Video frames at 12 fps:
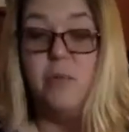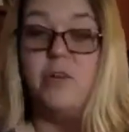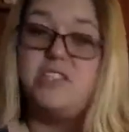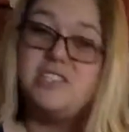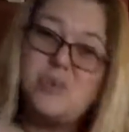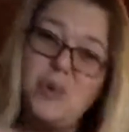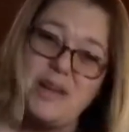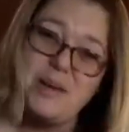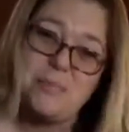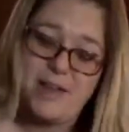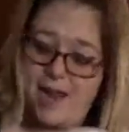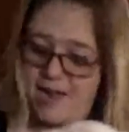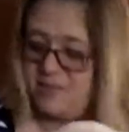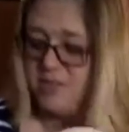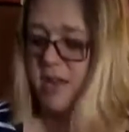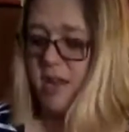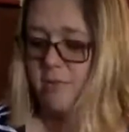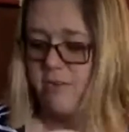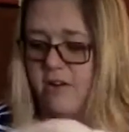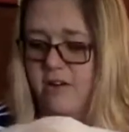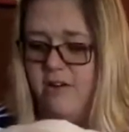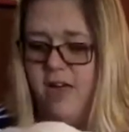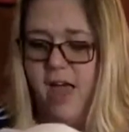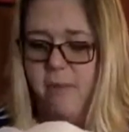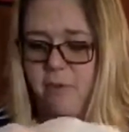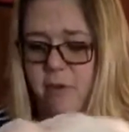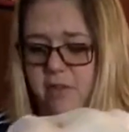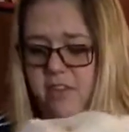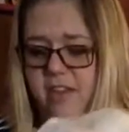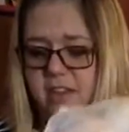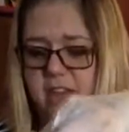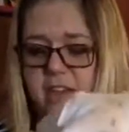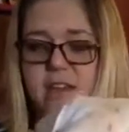which is quite a bit actually. I'm very happy with it.